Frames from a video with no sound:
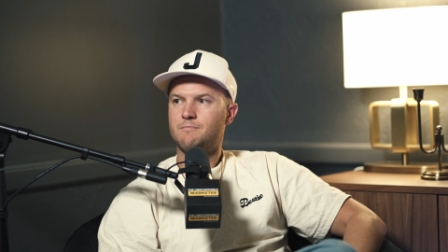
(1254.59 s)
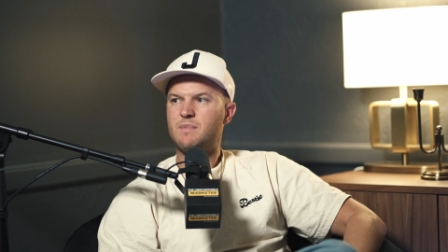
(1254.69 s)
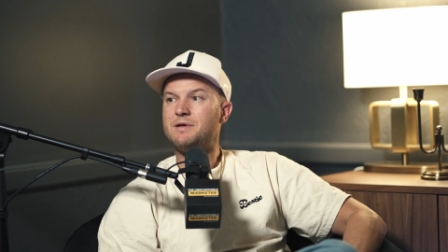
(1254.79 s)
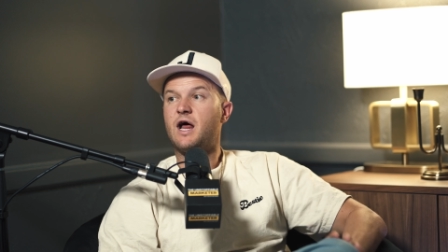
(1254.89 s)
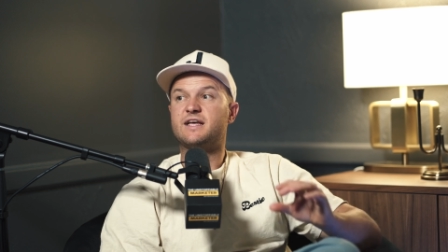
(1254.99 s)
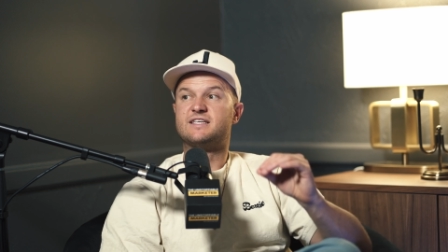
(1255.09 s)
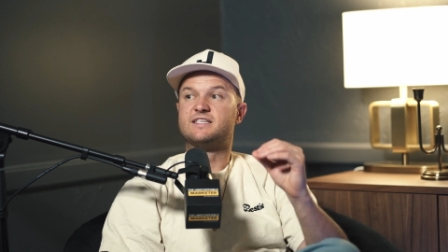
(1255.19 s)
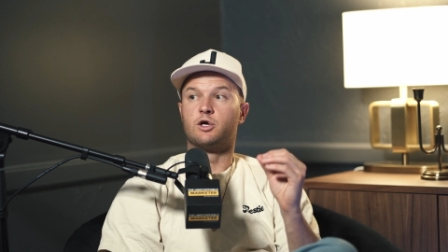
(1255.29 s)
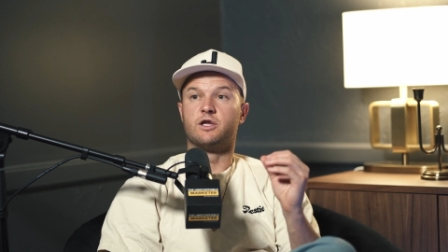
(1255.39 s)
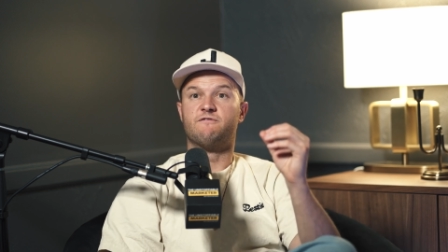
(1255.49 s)
Maybe not
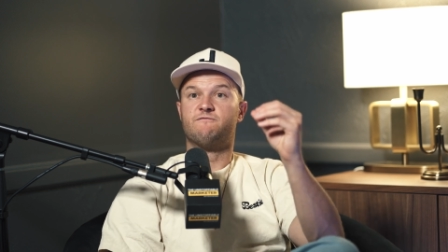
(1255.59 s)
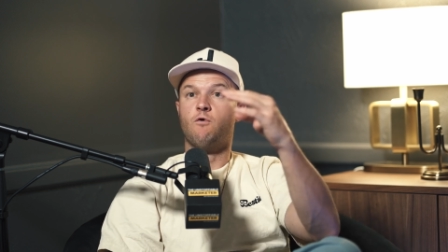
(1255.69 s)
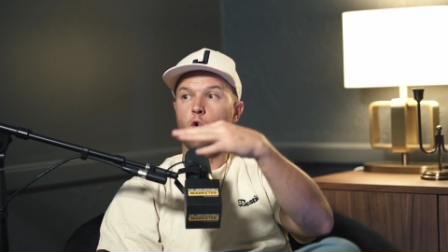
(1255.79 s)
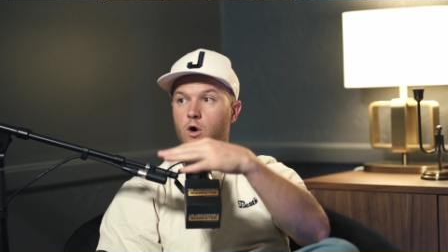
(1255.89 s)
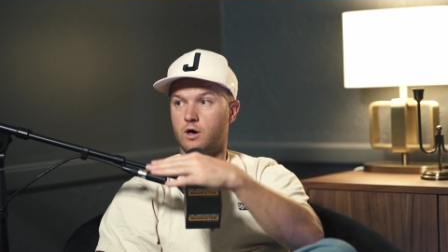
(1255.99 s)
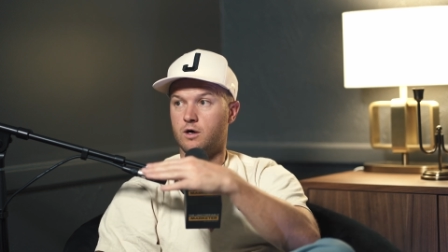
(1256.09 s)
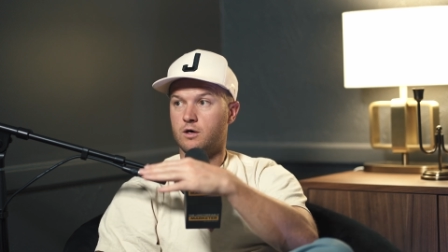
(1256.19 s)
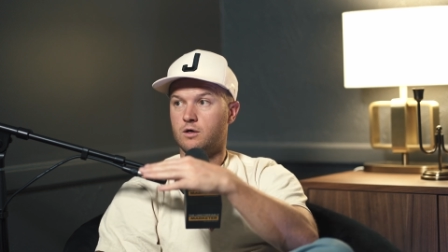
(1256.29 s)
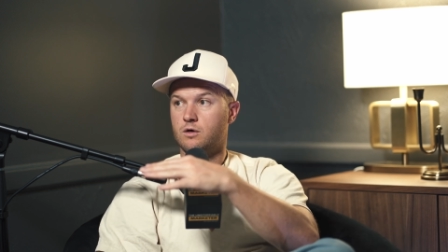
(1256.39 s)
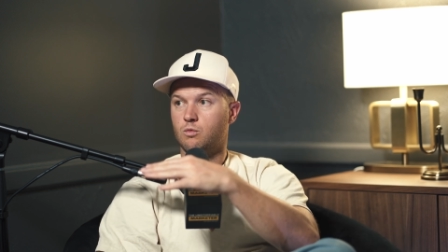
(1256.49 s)
necessarily for
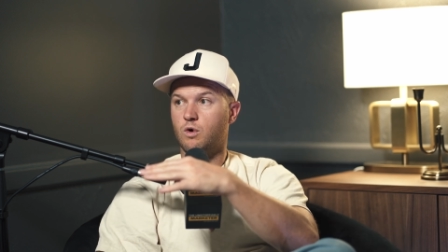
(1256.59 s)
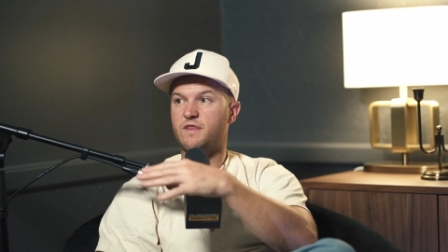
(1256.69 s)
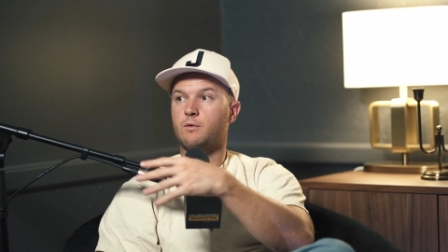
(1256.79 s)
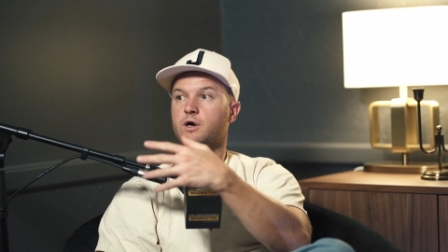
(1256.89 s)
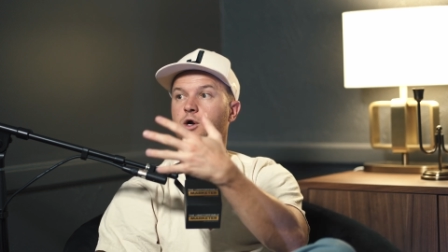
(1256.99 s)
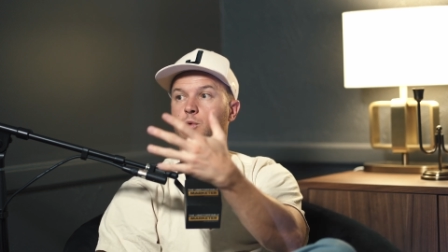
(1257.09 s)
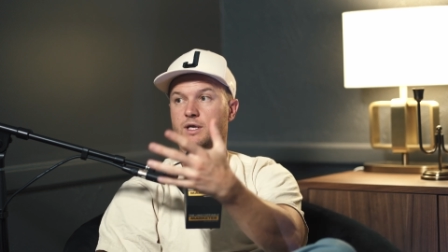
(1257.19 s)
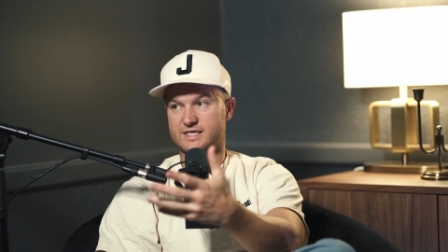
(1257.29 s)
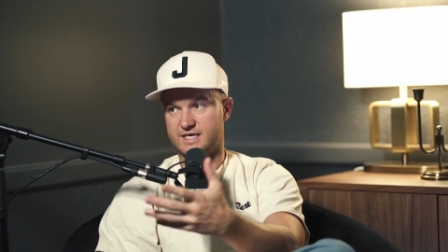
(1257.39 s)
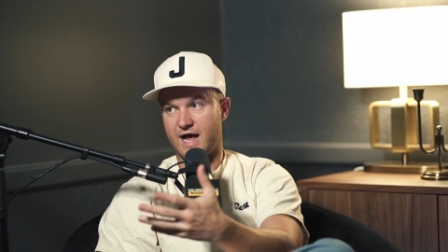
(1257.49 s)
what they were going to
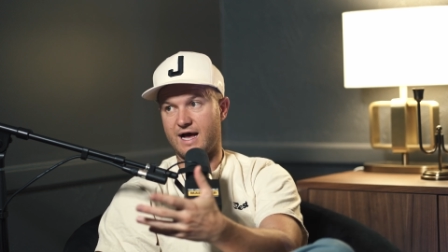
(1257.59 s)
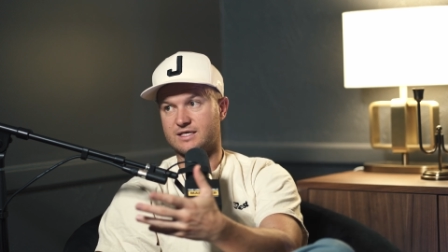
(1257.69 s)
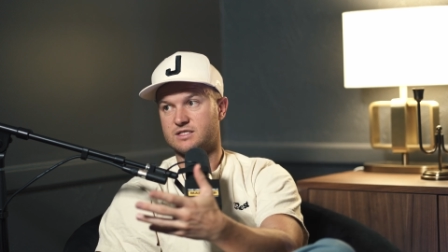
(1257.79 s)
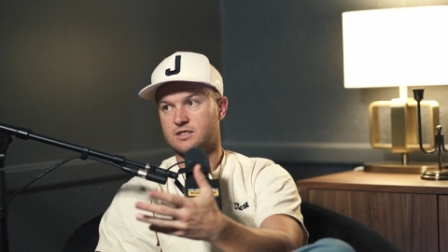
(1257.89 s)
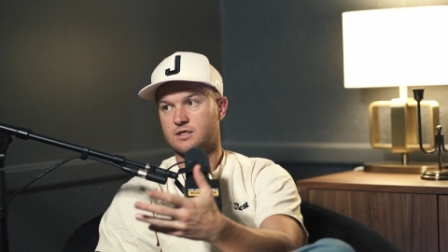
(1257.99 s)
release it as.